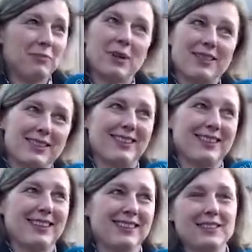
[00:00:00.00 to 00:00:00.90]
But
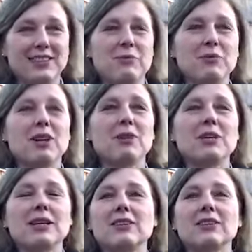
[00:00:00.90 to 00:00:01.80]
at the same
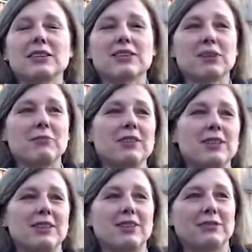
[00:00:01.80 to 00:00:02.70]
time, we cannot accept,
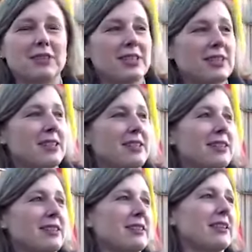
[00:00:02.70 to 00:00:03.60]
for
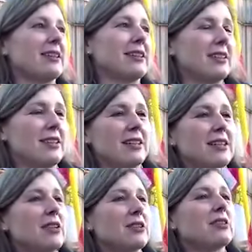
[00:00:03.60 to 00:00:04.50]
instance, the
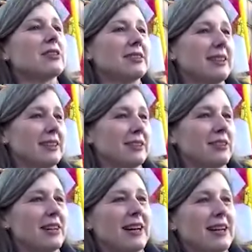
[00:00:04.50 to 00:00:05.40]
illegal content
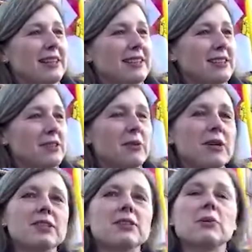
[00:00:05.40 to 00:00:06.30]
online and so
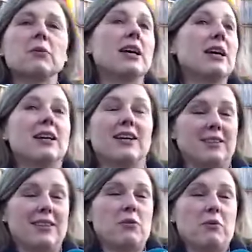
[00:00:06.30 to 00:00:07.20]
on. So
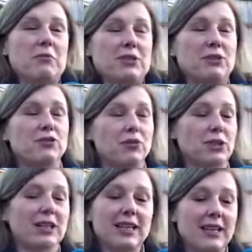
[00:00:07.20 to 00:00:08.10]
our message
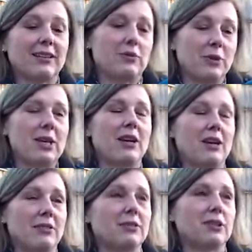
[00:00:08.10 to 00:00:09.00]
was clear. We
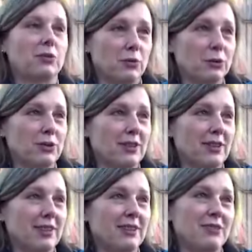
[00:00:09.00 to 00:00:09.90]
have the
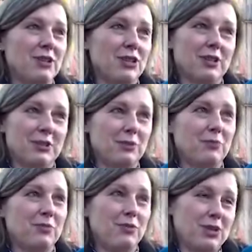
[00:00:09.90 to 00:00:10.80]
rules which
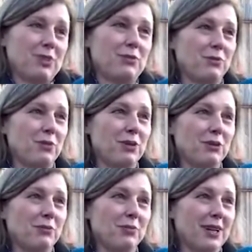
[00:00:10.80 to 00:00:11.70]
have to be
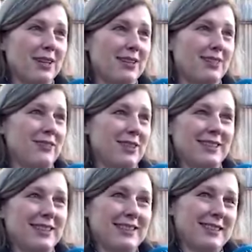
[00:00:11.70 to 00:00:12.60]
complied
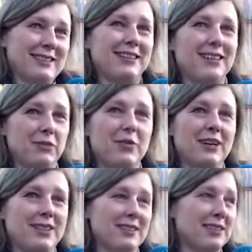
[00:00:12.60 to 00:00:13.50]
with, and
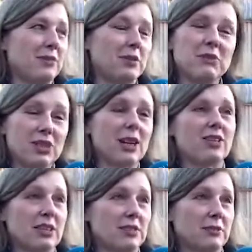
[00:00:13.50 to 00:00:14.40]
otherwise there will be
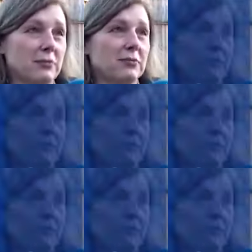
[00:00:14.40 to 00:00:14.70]
sanctions.